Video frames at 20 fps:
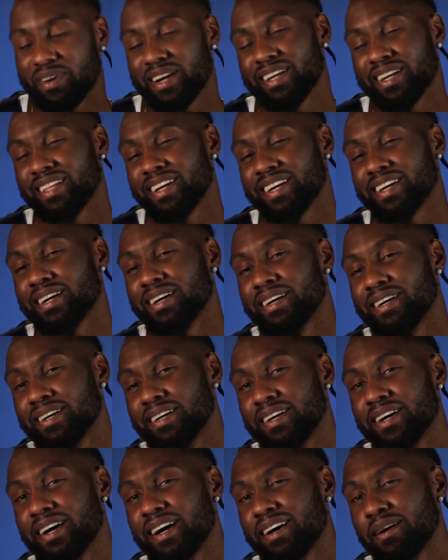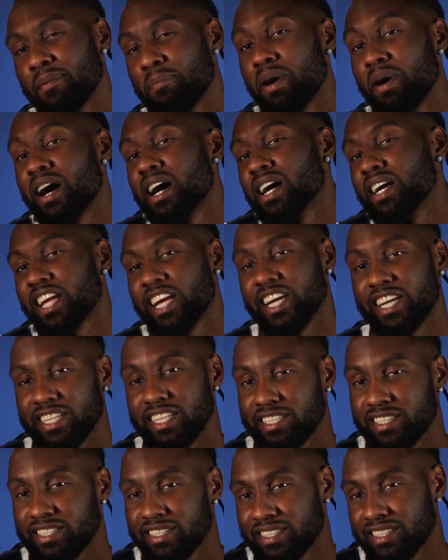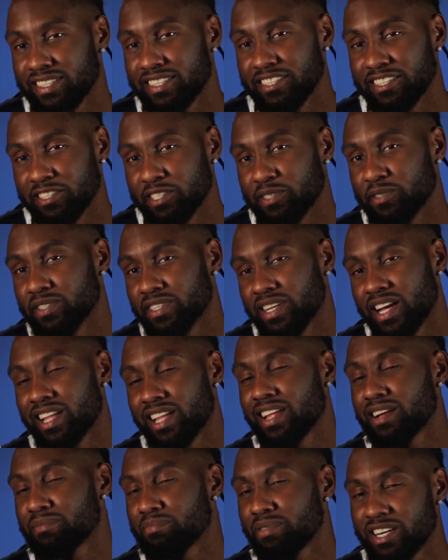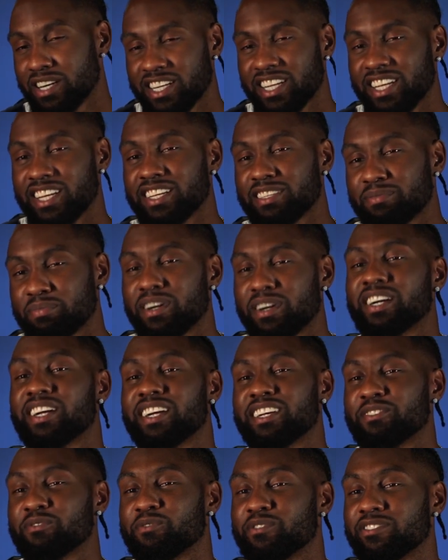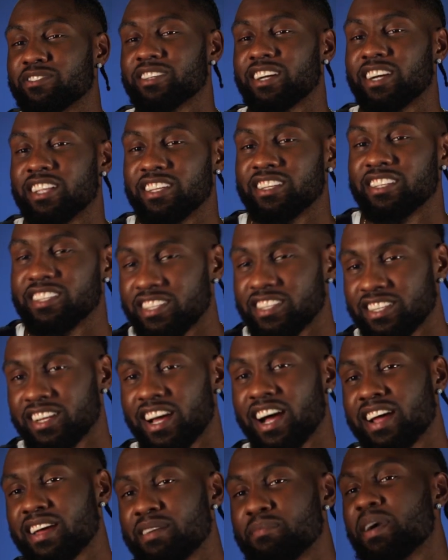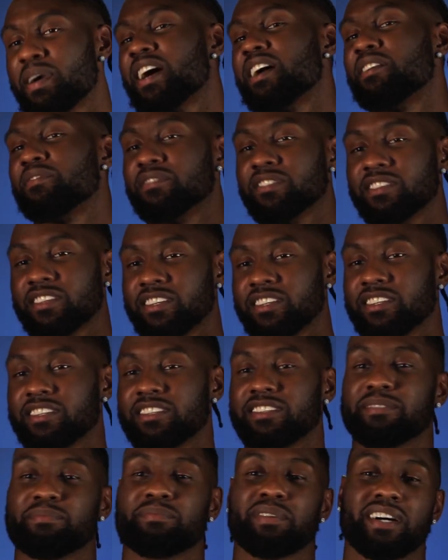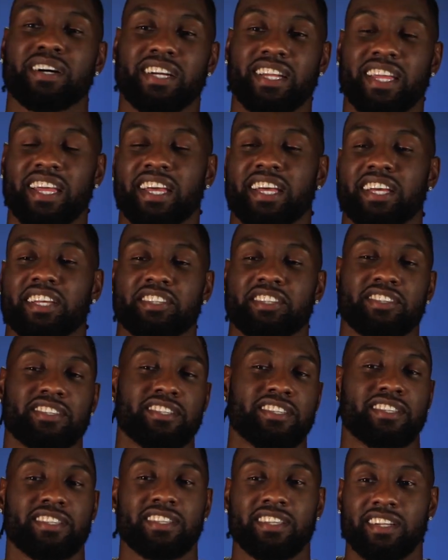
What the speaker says: like a podcast. You know what I'm saying? I like podcasts. Podcasts are real solid. I Am Athlete podcast, and